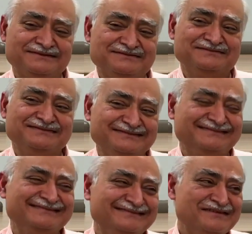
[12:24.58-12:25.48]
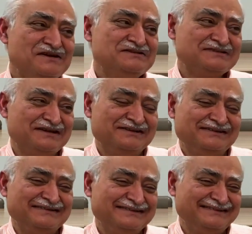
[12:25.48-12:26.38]
Okay, good to know.
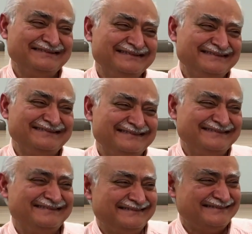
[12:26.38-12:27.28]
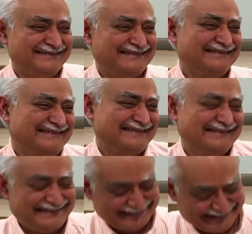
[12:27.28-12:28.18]
Good to know.
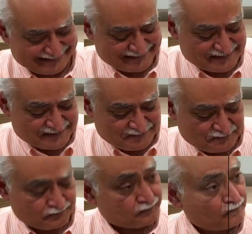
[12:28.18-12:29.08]
Do you have